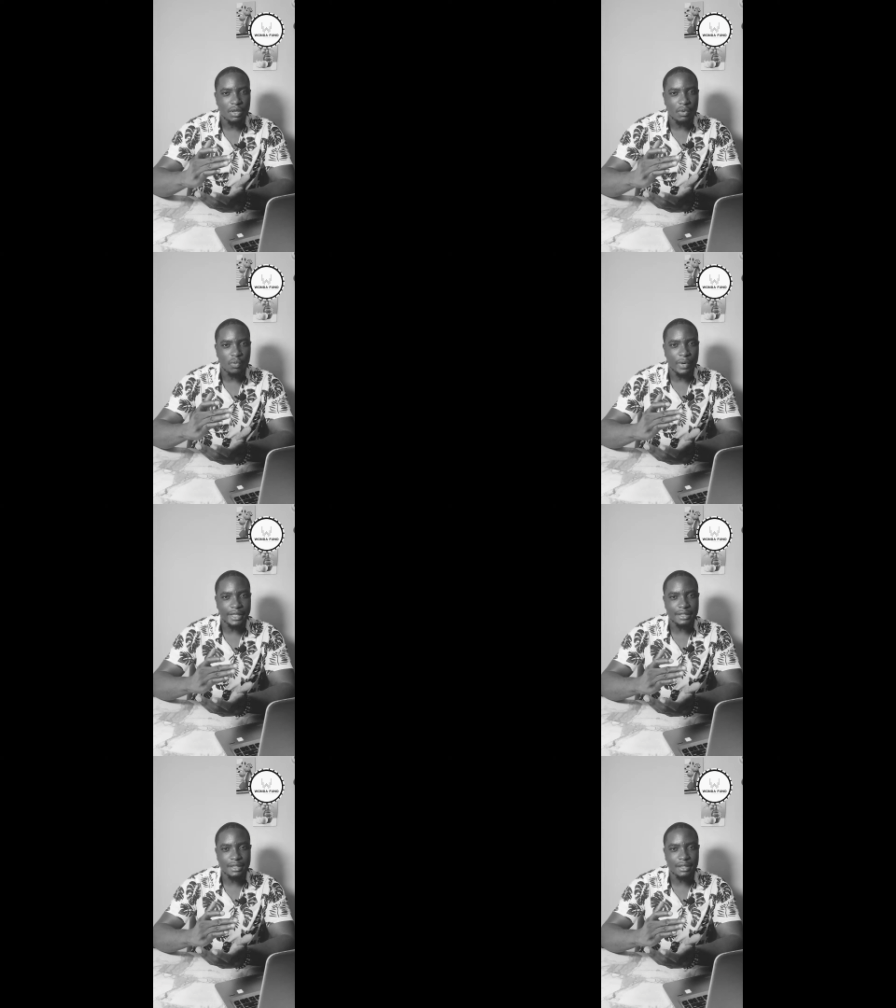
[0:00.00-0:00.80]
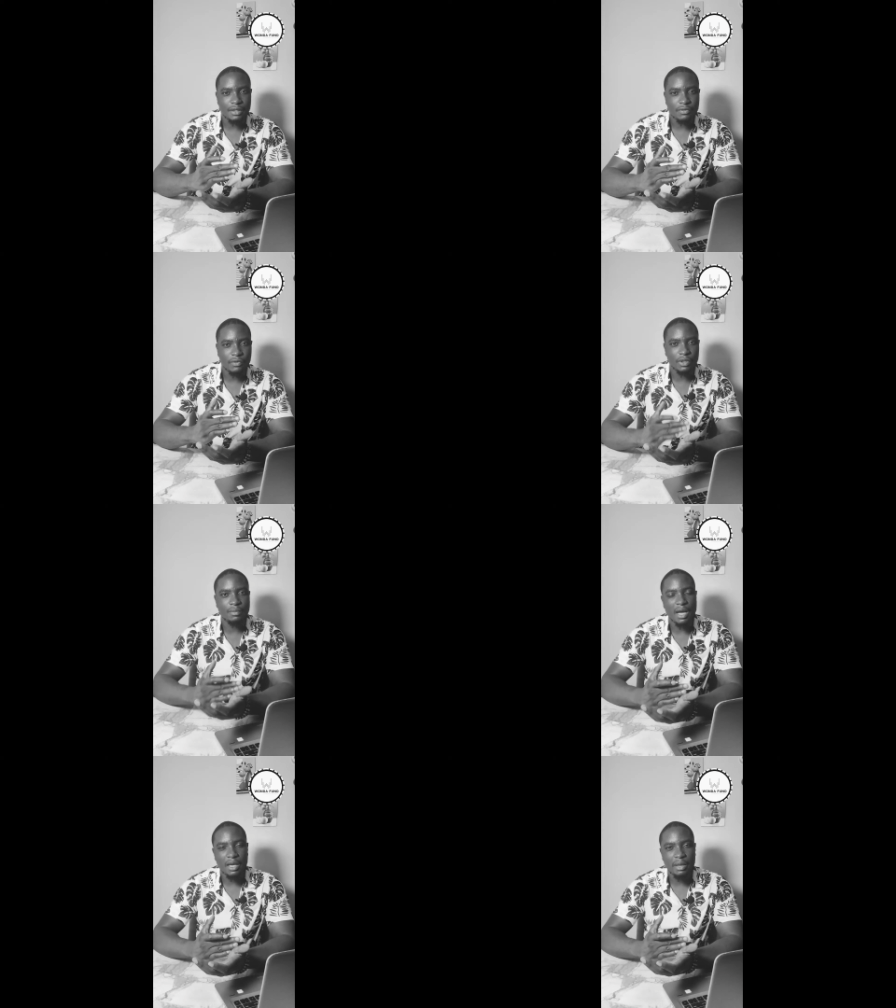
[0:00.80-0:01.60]
waiting for the
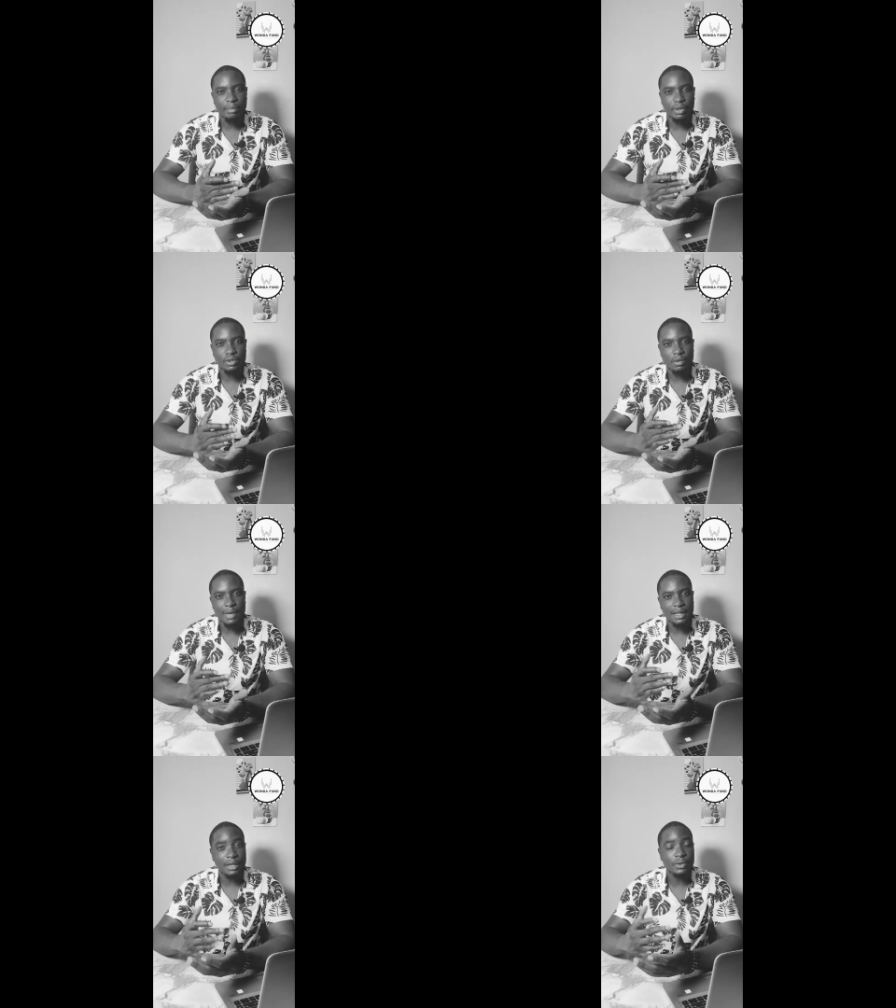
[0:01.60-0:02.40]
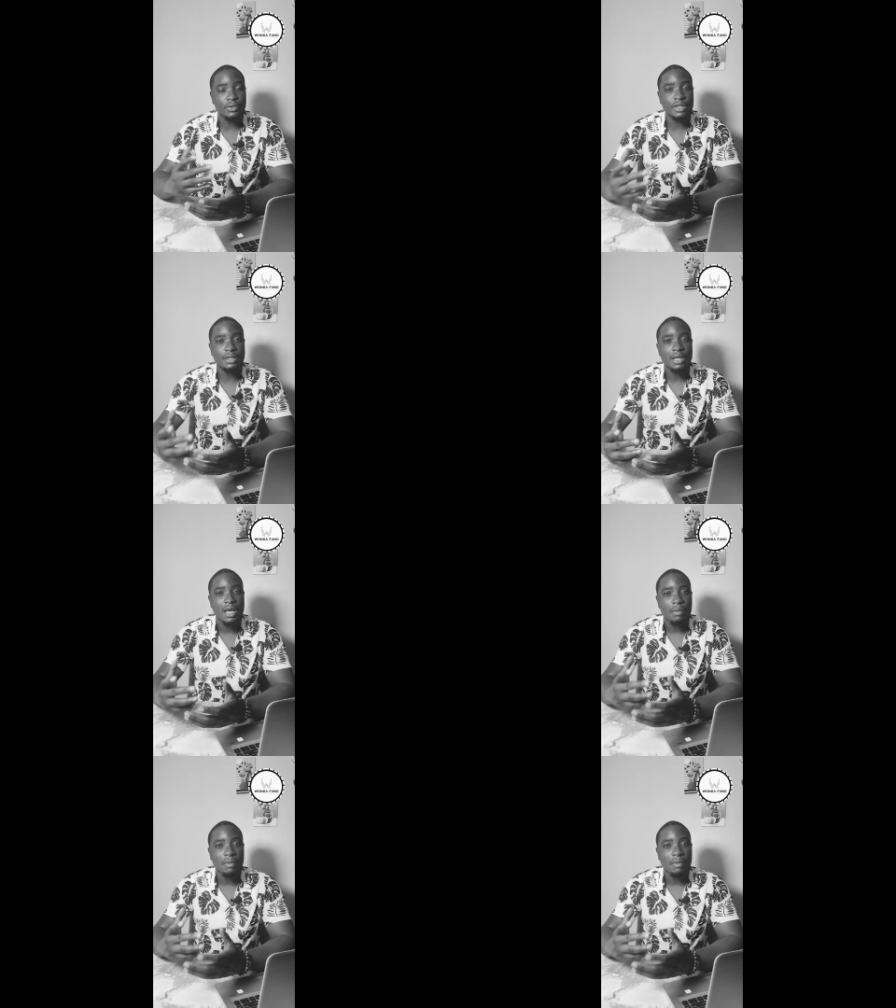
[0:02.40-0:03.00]
market bottom and then